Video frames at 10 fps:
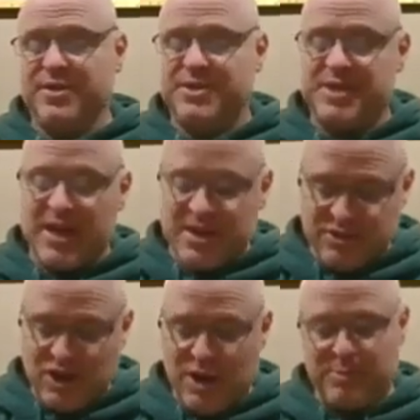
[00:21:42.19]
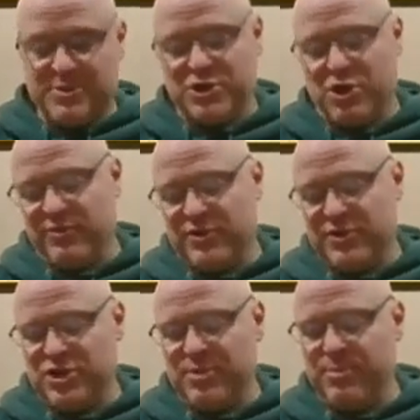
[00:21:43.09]
In the second type of
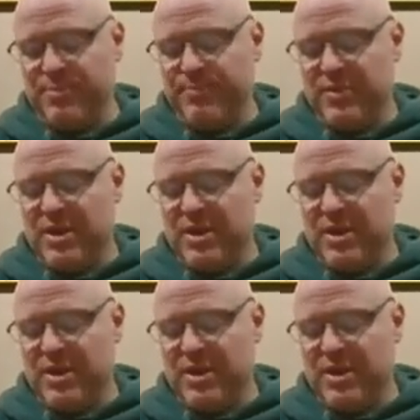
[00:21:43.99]
servitorship,